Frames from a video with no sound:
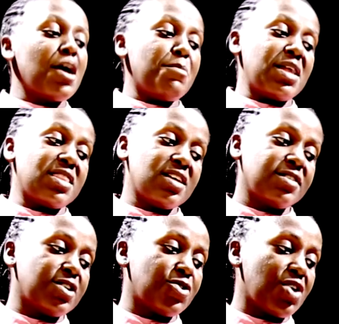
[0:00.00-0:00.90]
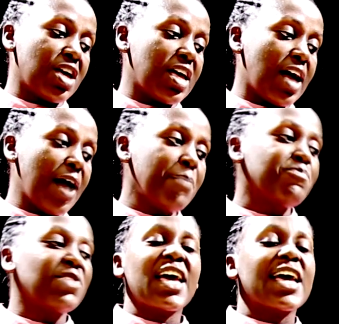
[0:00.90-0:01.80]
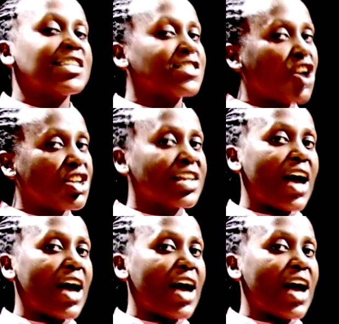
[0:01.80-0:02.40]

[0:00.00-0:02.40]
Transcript: but this zero here is not